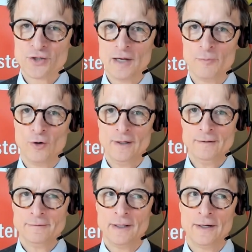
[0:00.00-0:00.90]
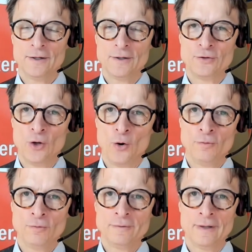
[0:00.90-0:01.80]
Charlebois, uh,
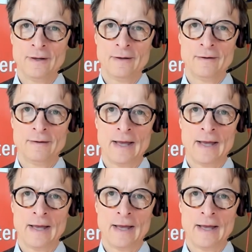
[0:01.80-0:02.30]
known uh,